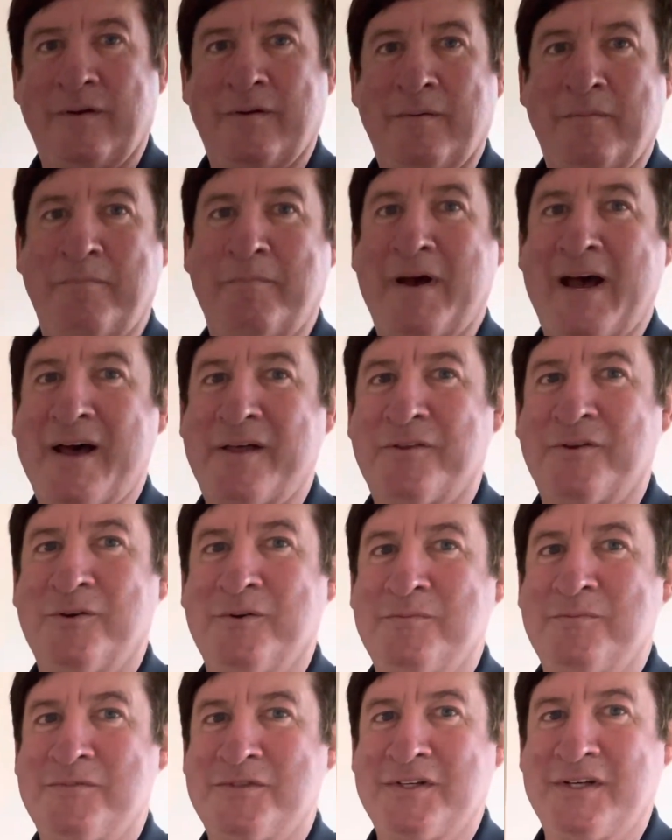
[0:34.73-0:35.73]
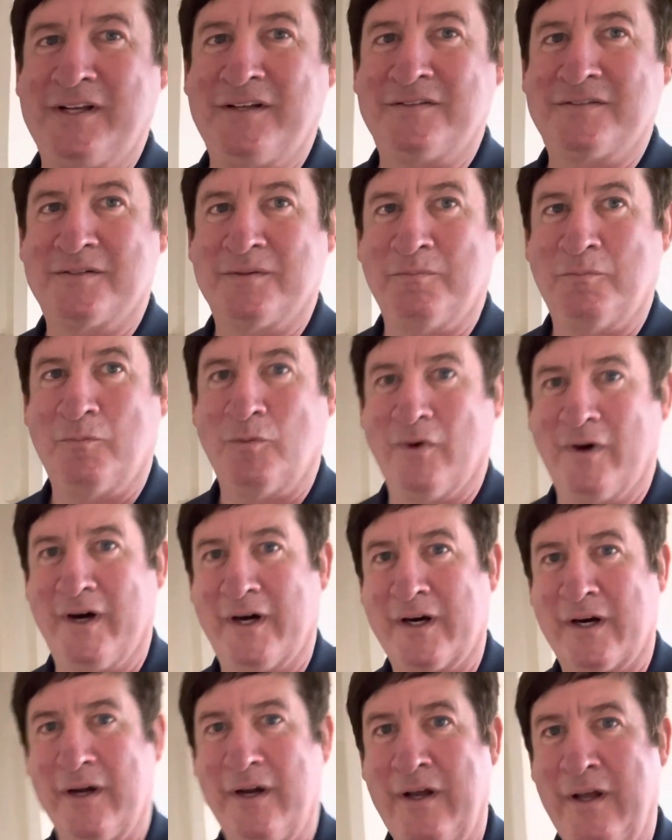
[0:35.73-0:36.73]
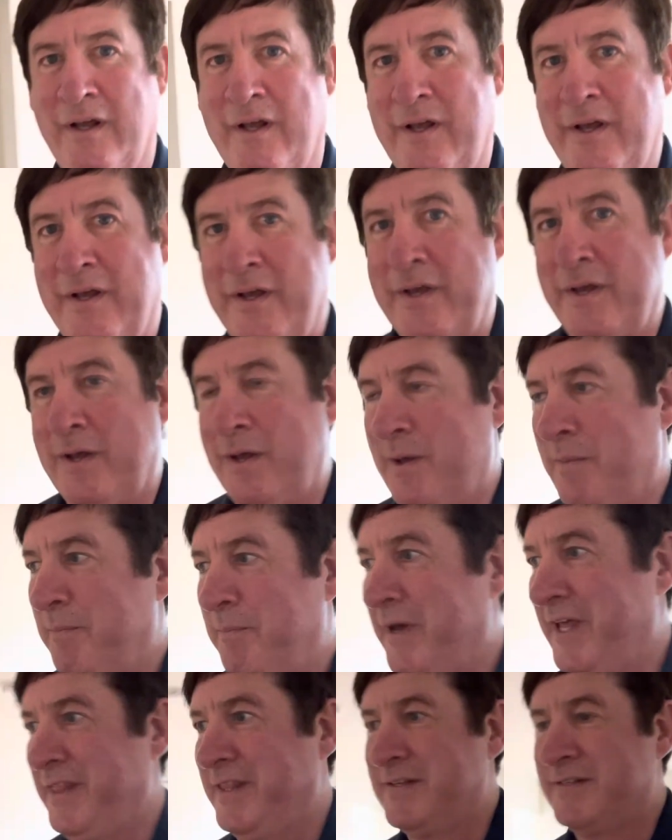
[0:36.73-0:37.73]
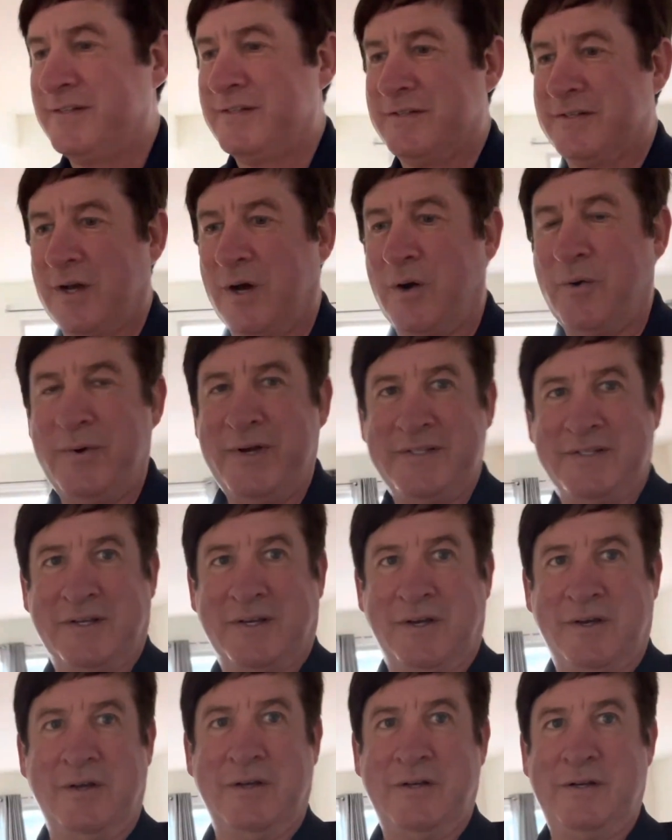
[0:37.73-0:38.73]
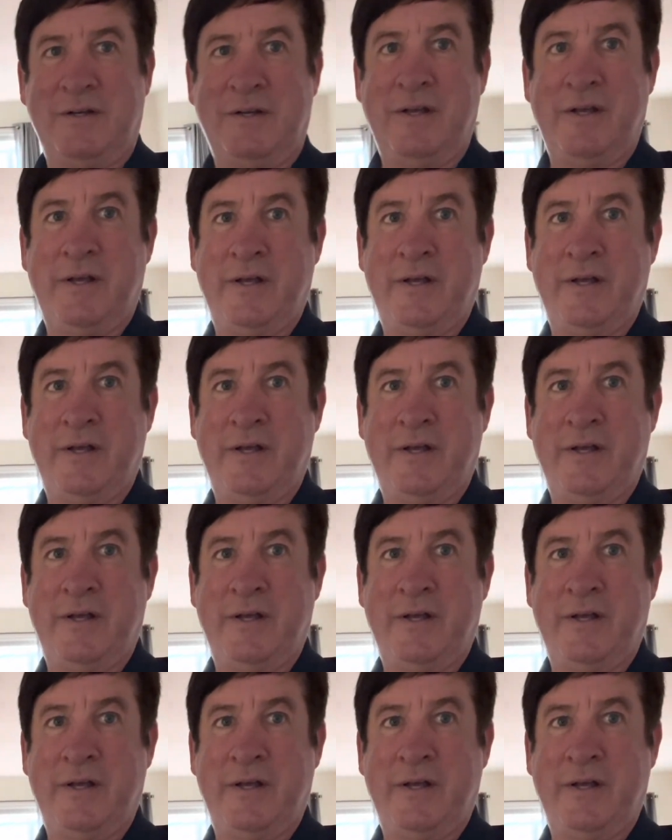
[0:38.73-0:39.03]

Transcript: Bathrooms need some work, but this is always a good